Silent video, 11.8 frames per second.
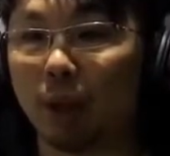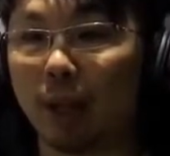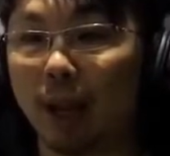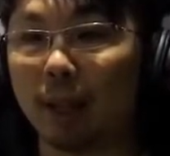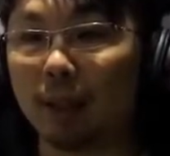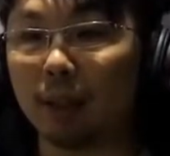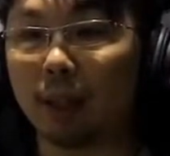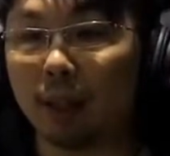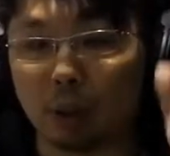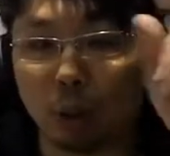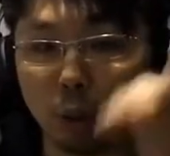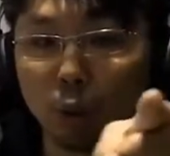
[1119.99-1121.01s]
ending,
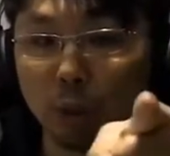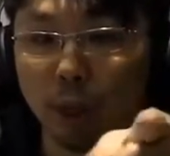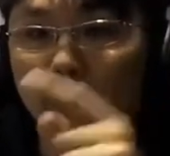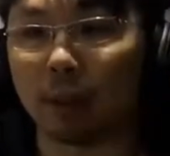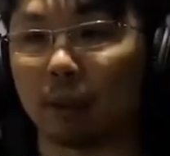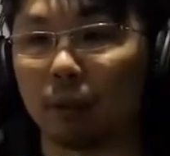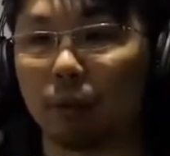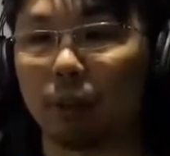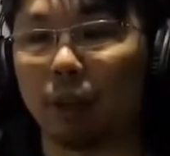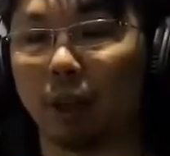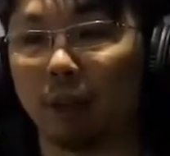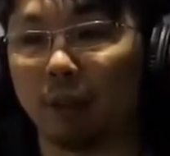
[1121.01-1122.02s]
2 and 3
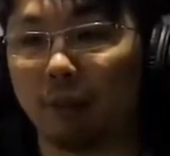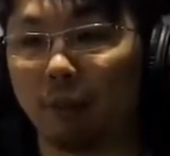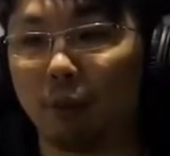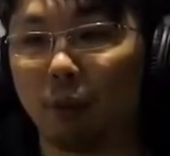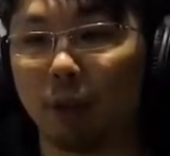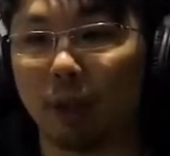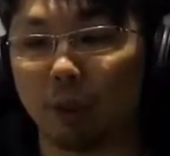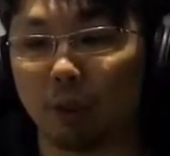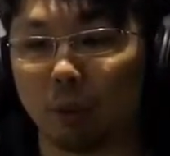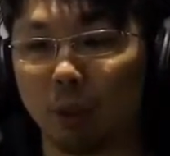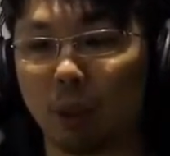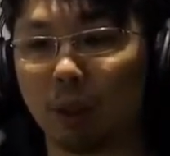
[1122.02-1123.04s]
and 4 and
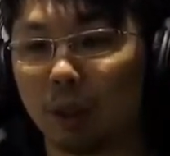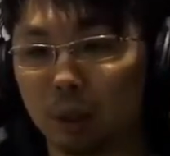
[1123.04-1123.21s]
1,